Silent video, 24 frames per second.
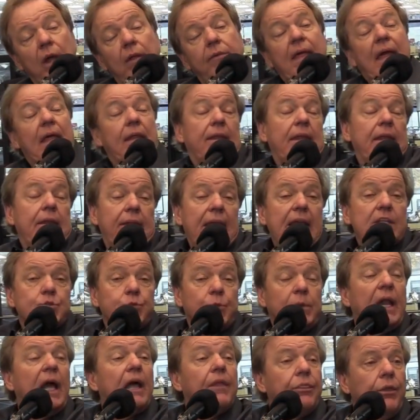Well,
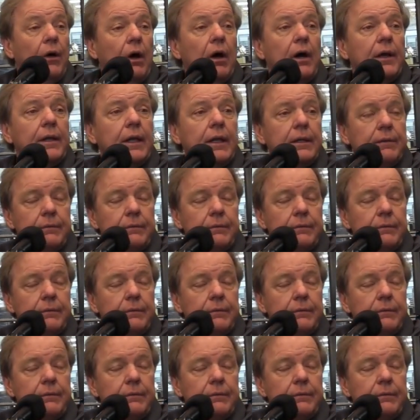that's what I thought,